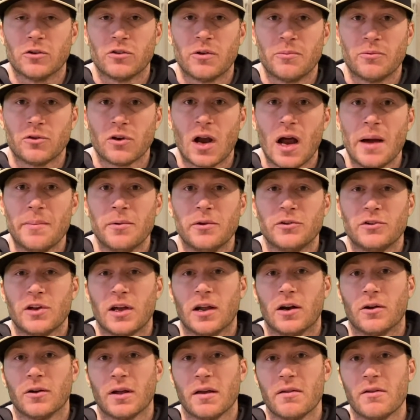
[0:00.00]
Subscribe to the
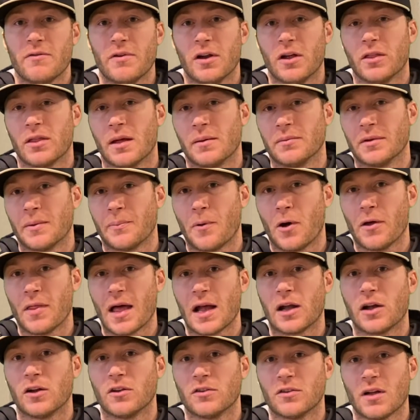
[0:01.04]
channel. Give the video a thumbs up. All
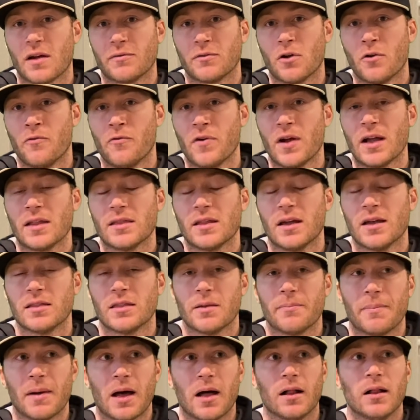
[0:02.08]
that good stuff. Don't forget to hit
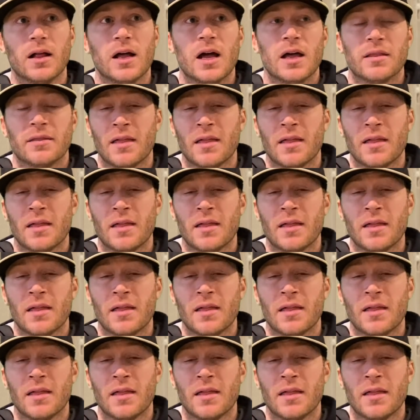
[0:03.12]
the bell.